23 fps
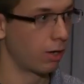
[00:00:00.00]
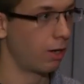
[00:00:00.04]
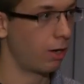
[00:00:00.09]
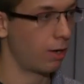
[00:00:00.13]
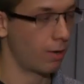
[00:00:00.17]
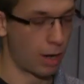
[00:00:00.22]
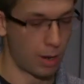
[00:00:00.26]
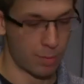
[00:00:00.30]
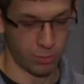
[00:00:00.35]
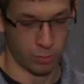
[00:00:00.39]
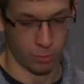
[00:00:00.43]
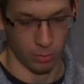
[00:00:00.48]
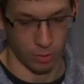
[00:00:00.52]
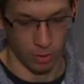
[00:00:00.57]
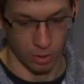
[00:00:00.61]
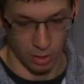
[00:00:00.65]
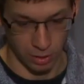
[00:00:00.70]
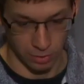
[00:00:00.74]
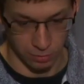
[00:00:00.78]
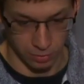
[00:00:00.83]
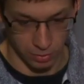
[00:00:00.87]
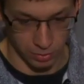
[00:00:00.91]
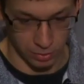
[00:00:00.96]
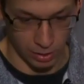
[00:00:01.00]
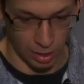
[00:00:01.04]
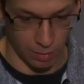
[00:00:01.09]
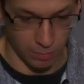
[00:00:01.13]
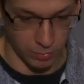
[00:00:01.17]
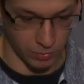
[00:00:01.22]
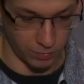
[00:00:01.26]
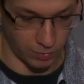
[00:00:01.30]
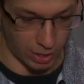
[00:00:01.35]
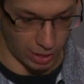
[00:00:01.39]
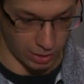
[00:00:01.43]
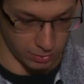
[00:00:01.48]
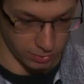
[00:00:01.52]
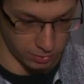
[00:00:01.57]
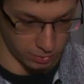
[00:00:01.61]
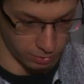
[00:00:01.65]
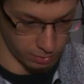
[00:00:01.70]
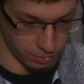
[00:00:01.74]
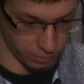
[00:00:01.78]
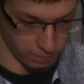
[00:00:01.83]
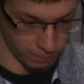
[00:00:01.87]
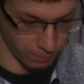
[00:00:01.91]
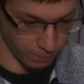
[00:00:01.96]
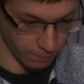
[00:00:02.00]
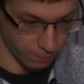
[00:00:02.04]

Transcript: up to 100 times faster.